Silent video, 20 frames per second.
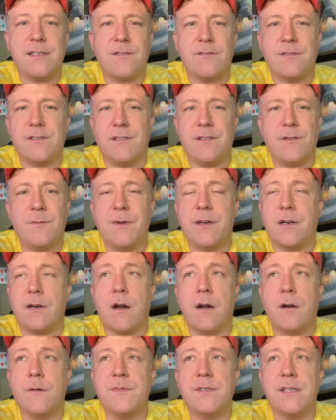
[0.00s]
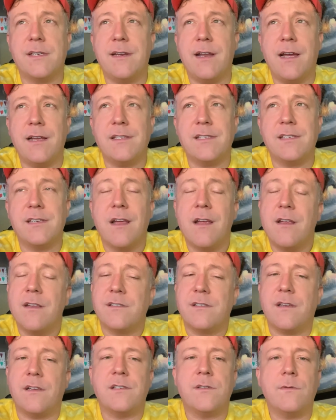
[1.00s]
There's a little bit of carbs in nuts.
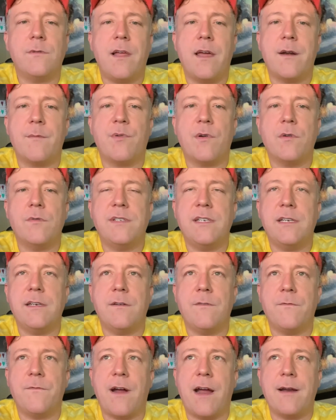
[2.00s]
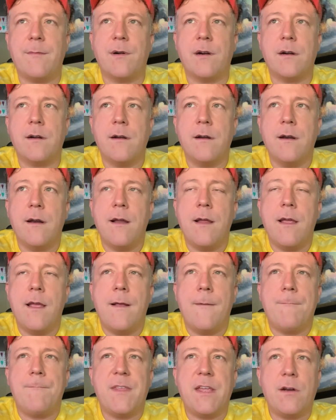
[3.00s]
There's also a lot of protein and fiber.
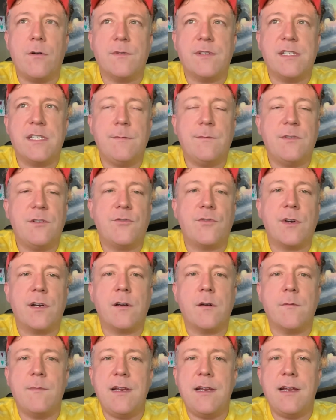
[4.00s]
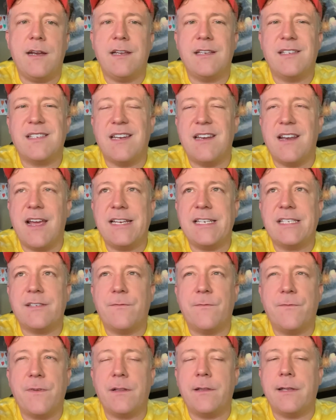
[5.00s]
They don't seem to trigger me, and it's a nice
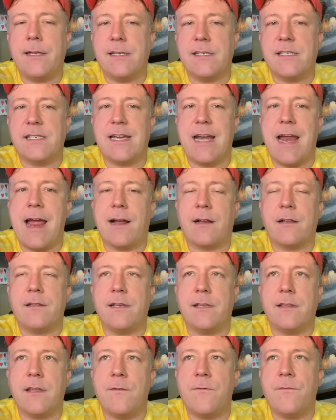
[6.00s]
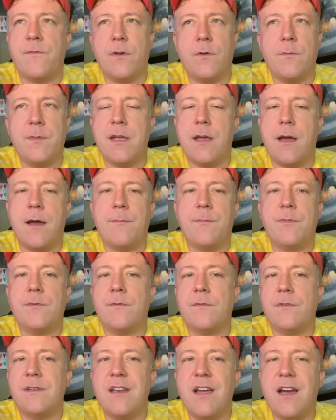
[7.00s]
filling snack. Like, they fill me up.
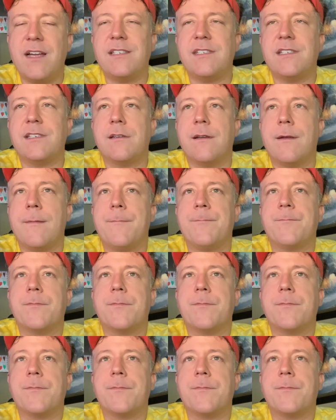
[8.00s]
Nuts.